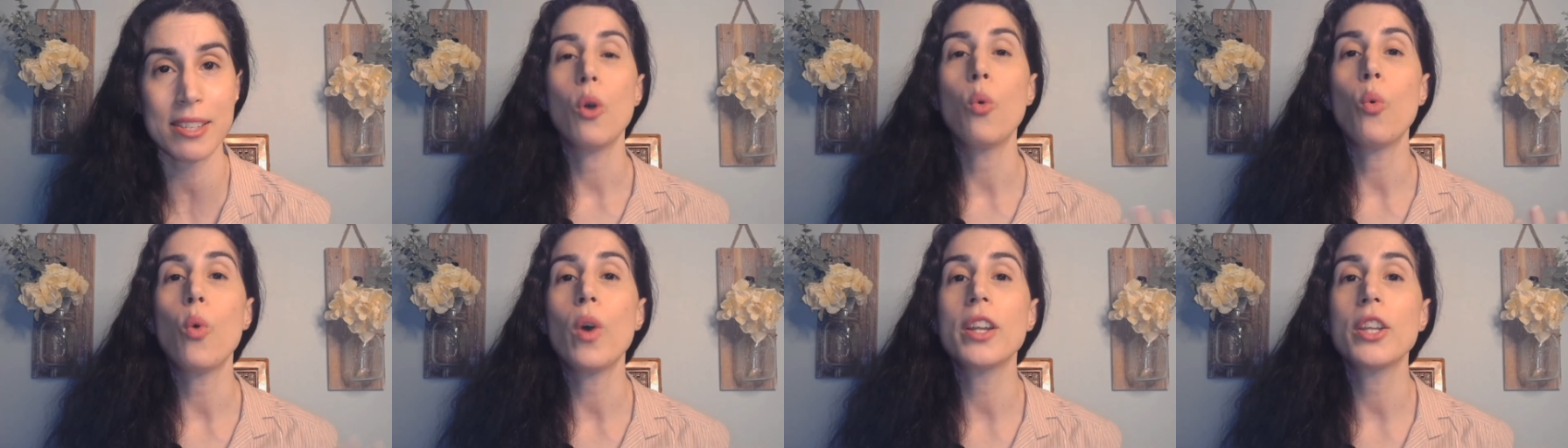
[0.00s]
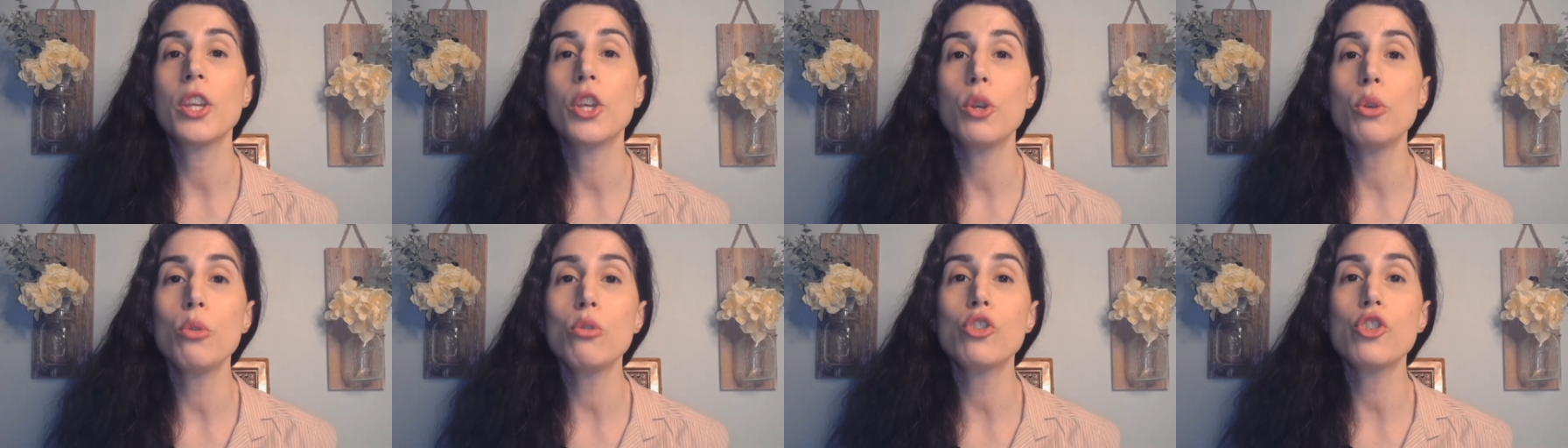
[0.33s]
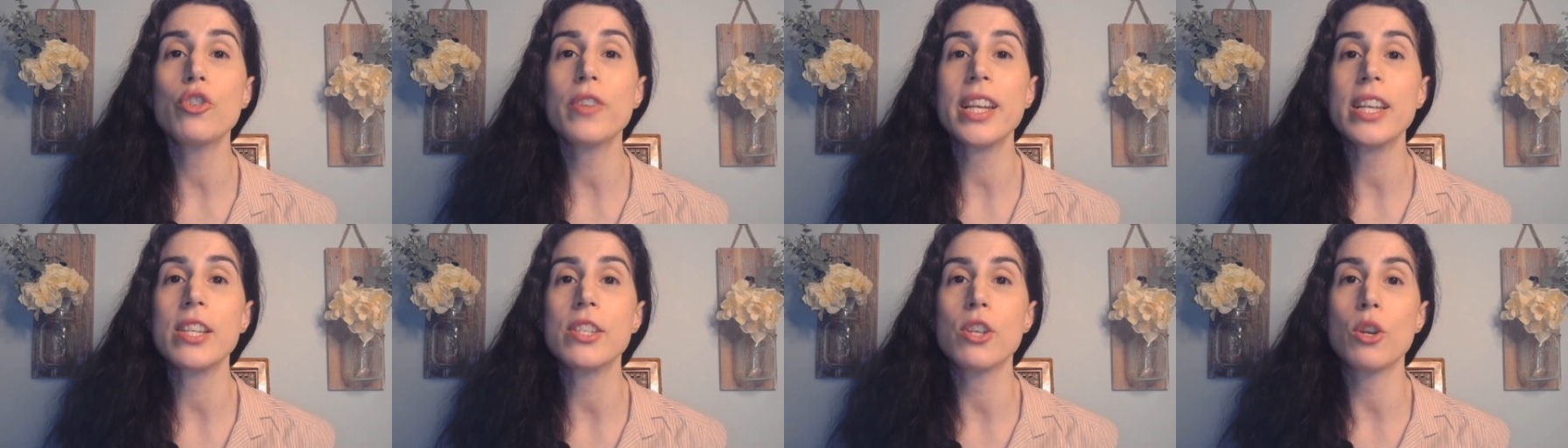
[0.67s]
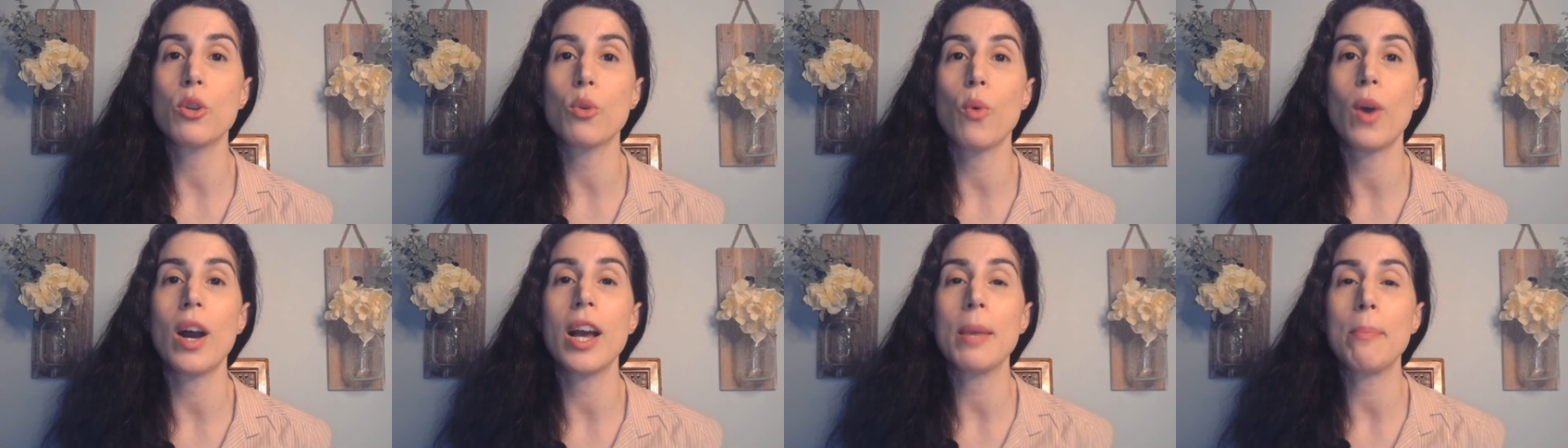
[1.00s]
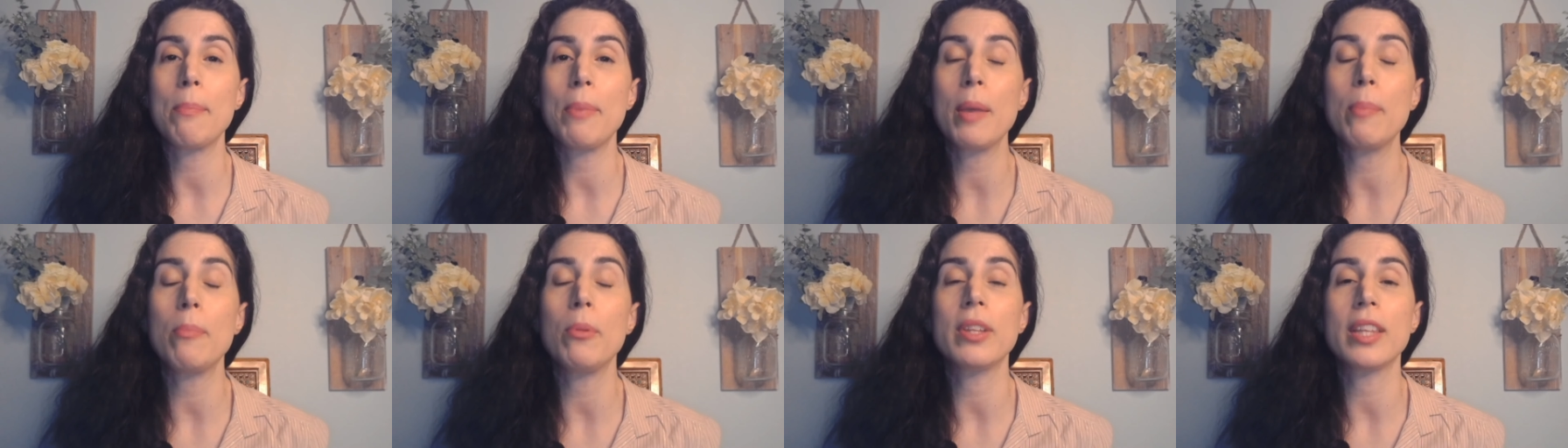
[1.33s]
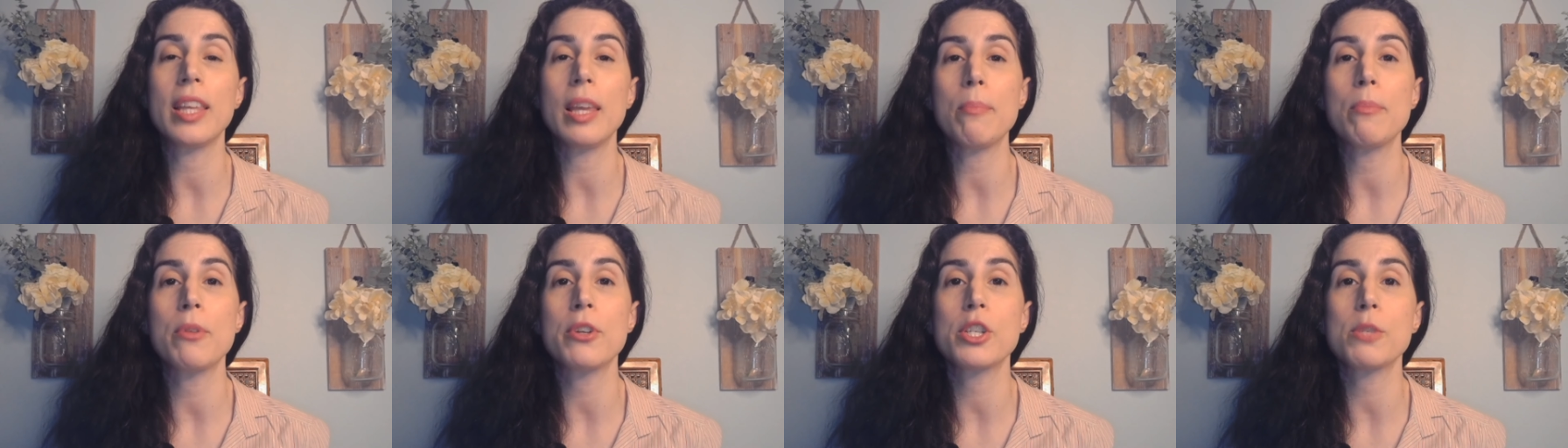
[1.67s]
One huge reason why people
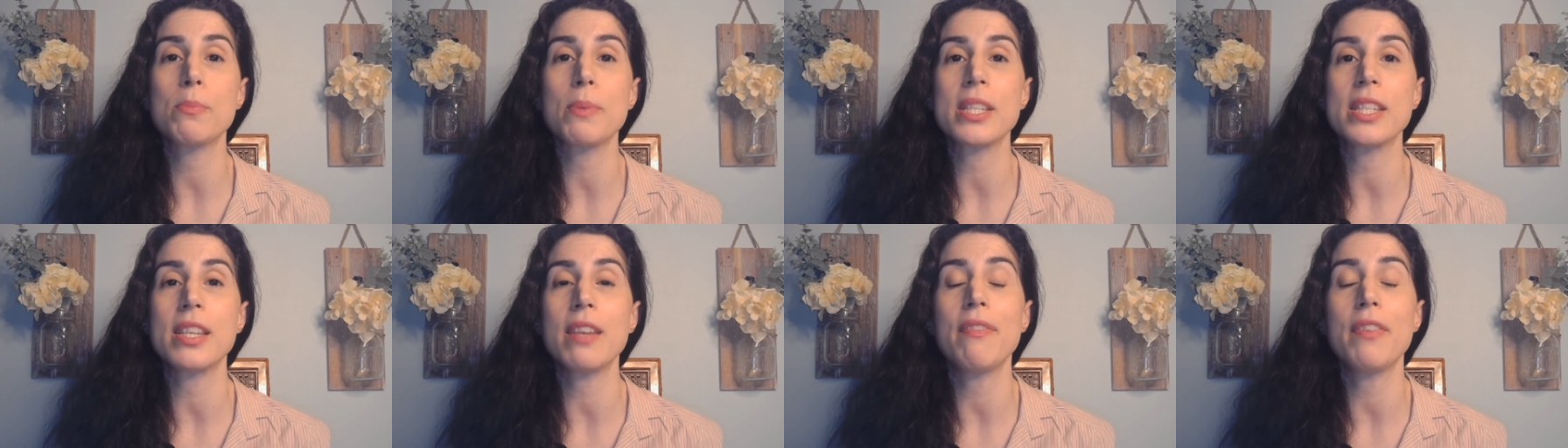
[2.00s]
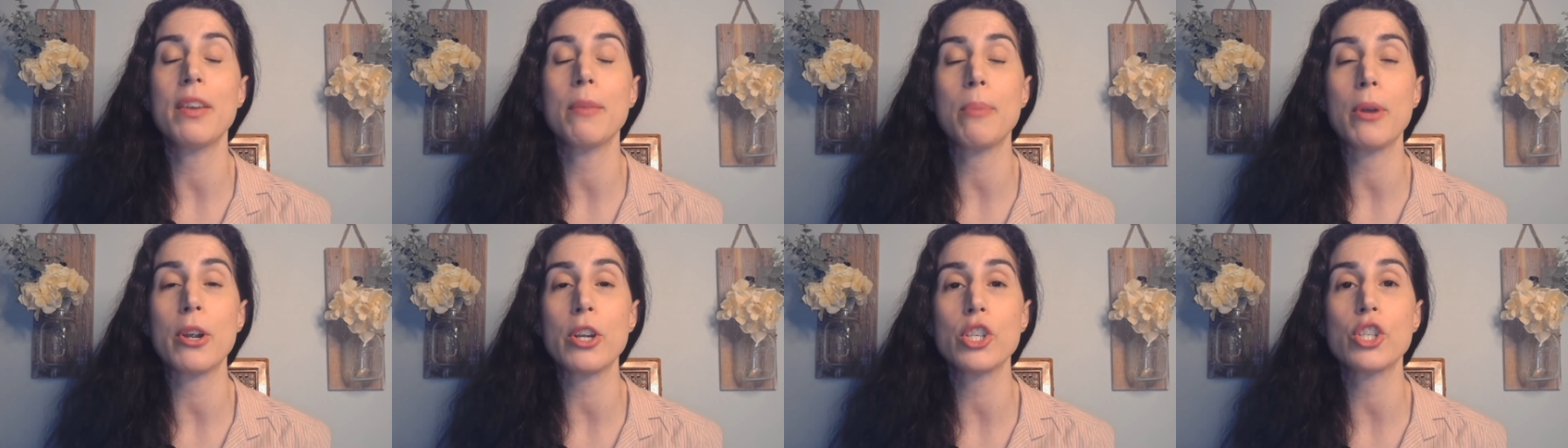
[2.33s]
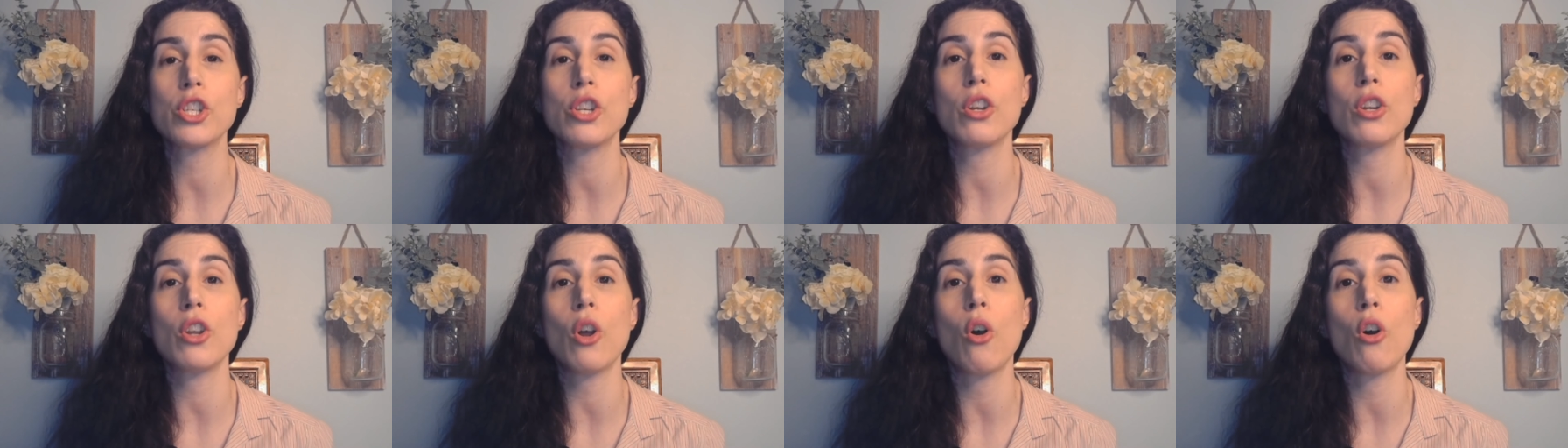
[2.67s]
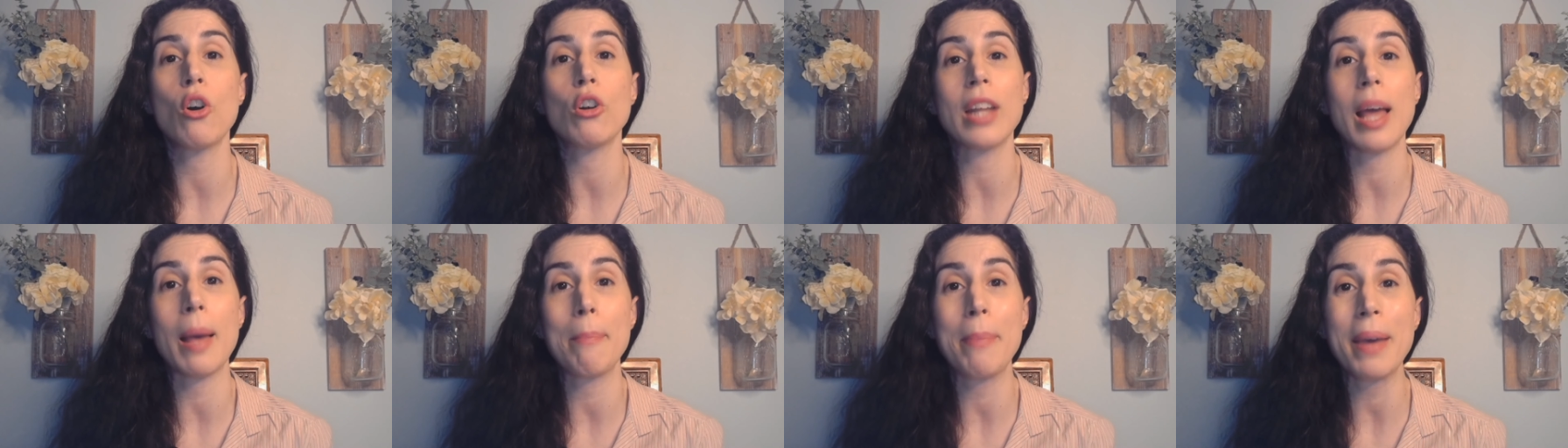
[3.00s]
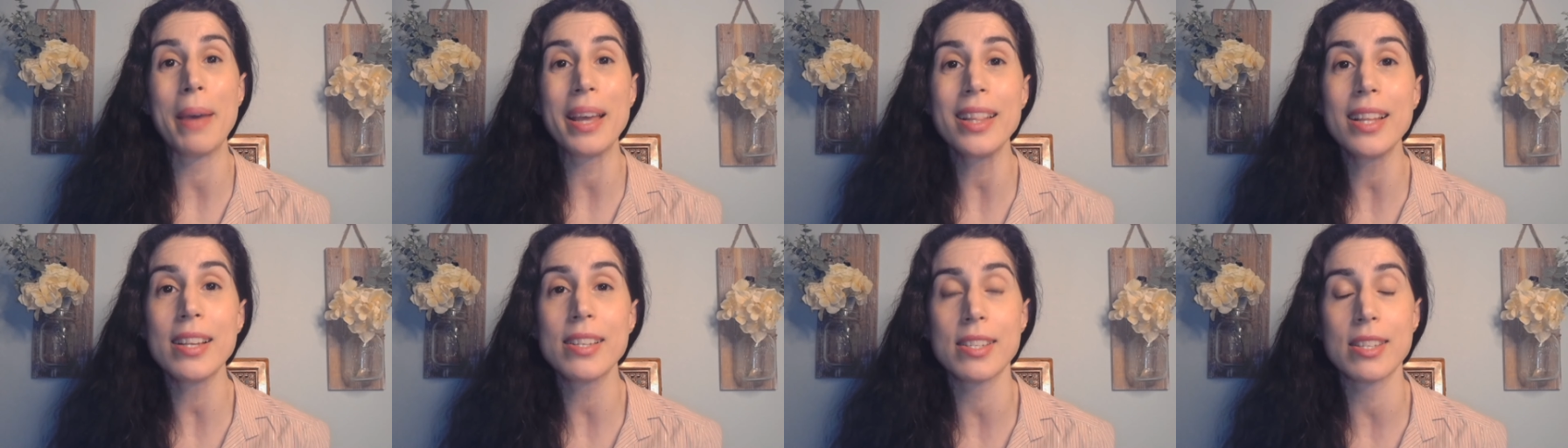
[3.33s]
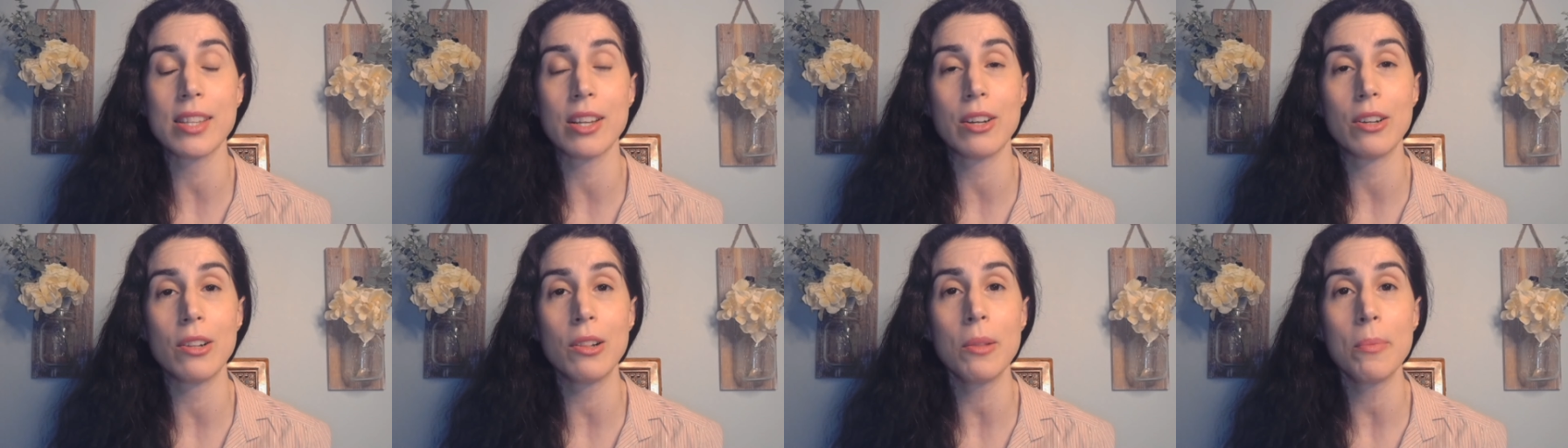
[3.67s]
keep their specific person on a
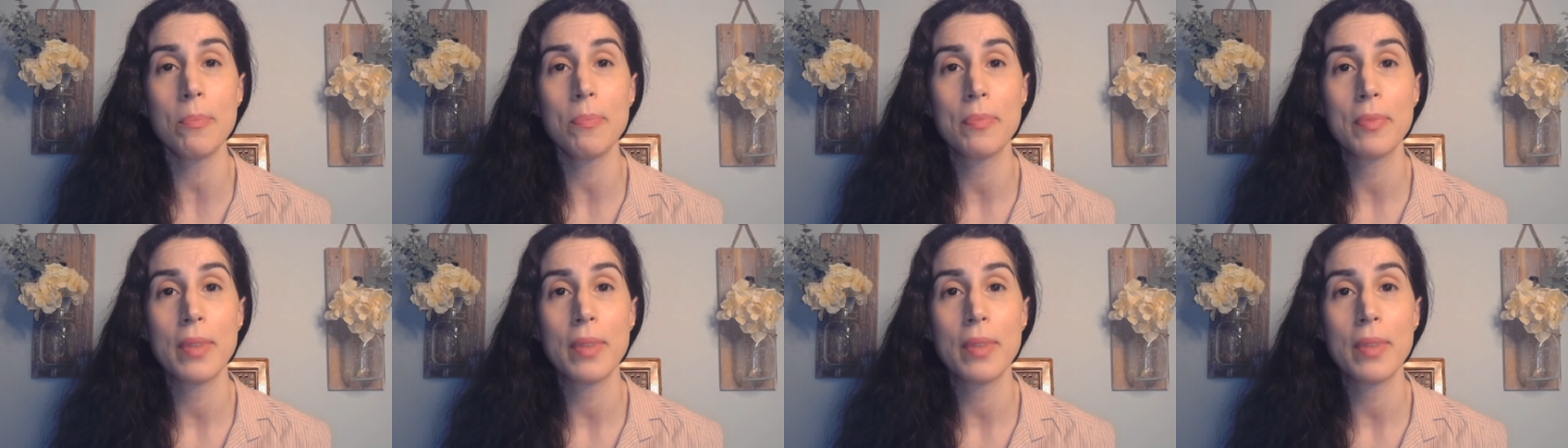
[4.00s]
pedestal